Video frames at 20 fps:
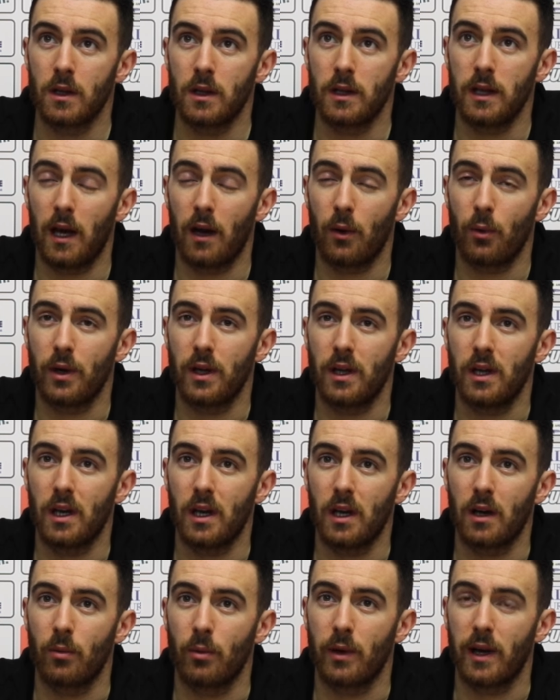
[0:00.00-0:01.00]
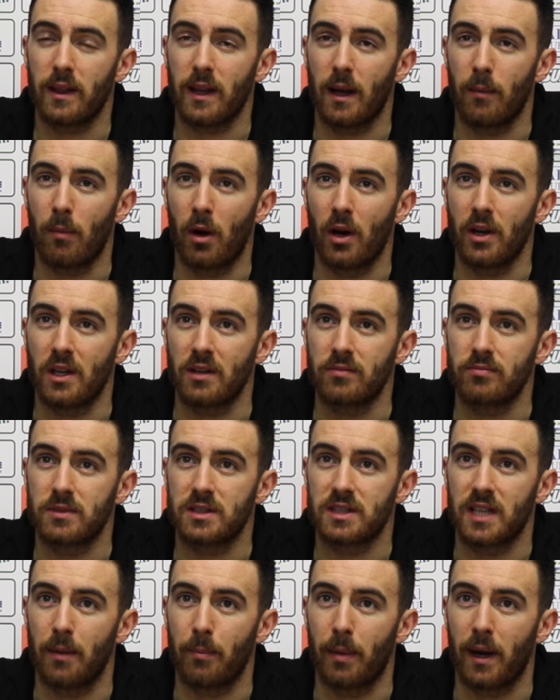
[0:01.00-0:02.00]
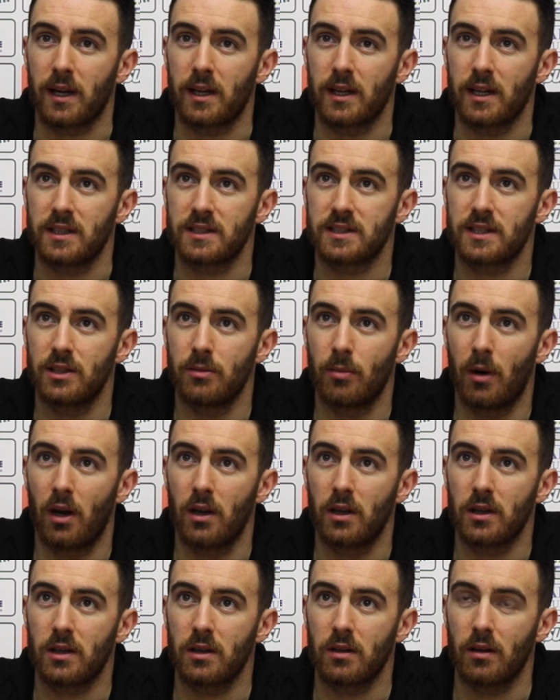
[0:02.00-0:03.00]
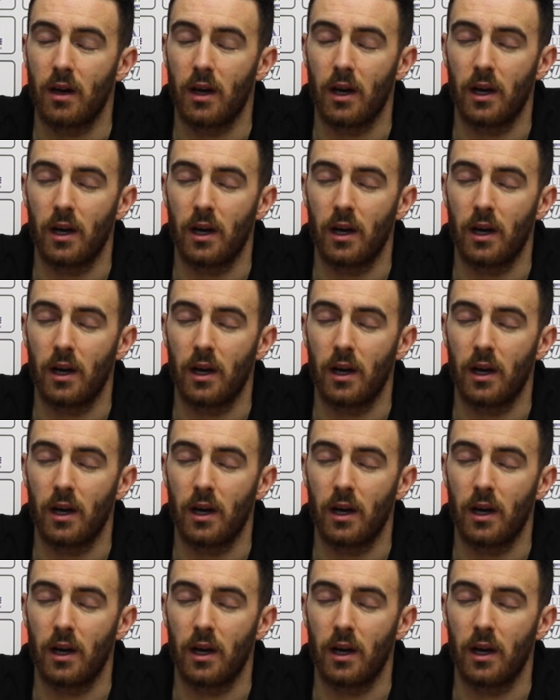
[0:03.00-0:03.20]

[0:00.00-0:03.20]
Yeah, we had that minor setback against Kilmarnock.